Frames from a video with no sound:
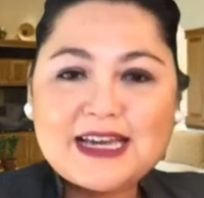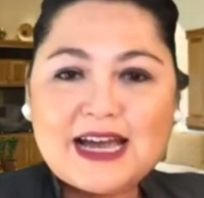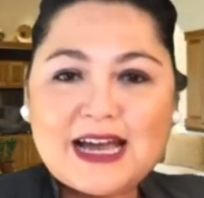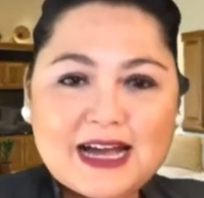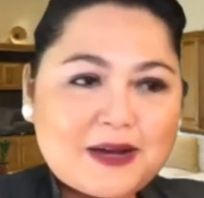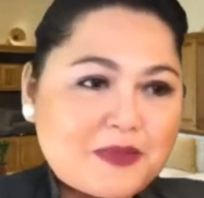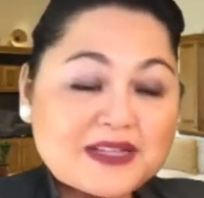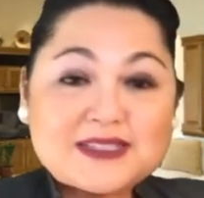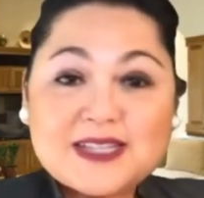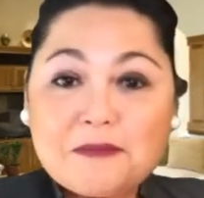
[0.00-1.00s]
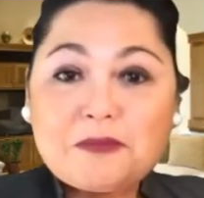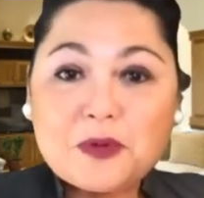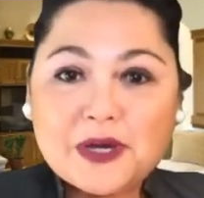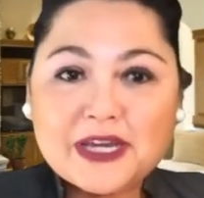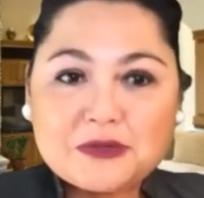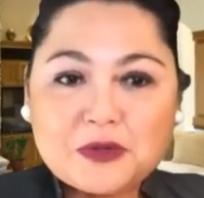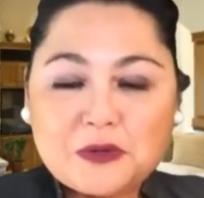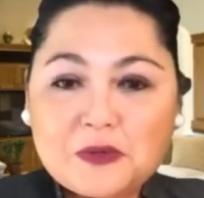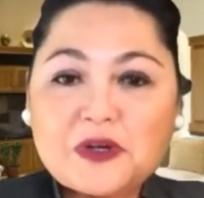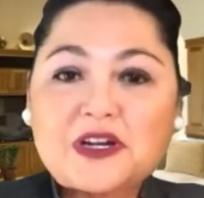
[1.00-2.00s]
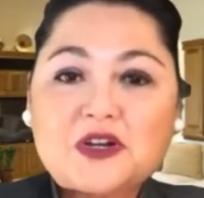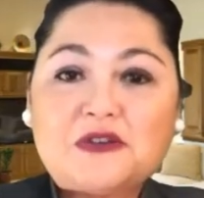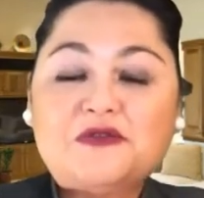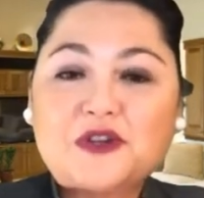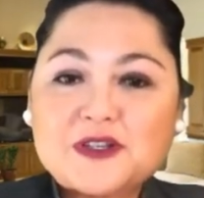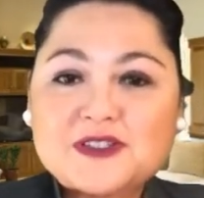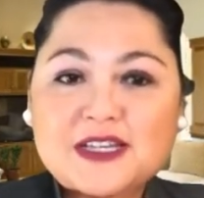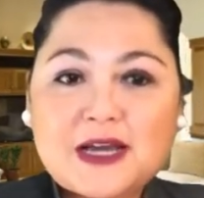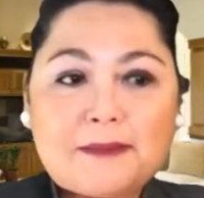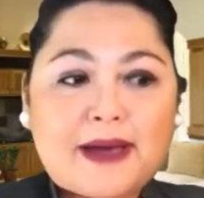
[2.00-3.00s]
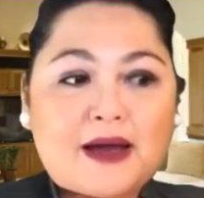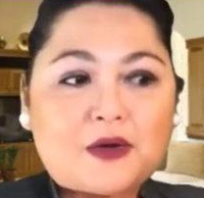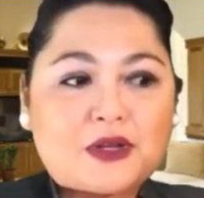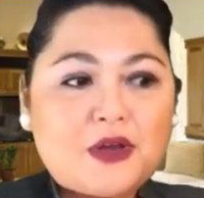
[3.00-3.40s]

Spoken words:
at some point when we were conversing about